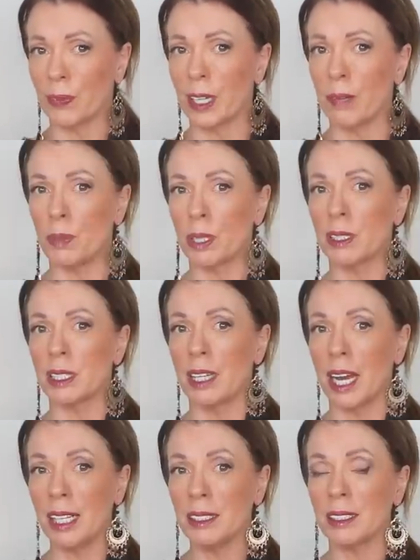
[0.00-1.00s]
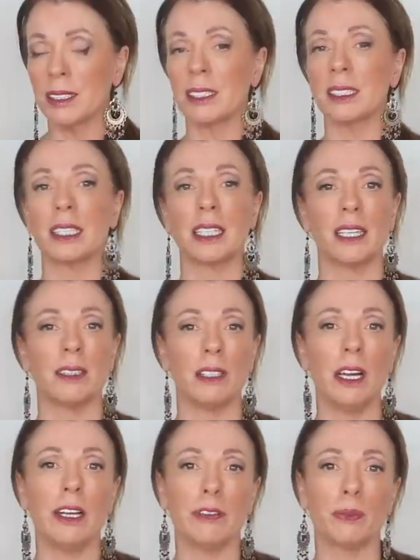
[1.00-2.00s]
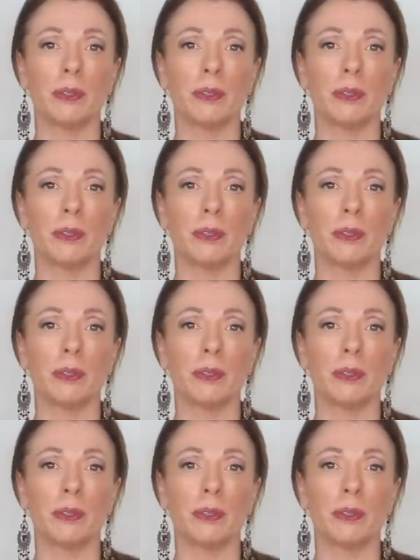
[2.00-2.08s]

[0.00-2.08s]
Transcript: and because narcissists in our life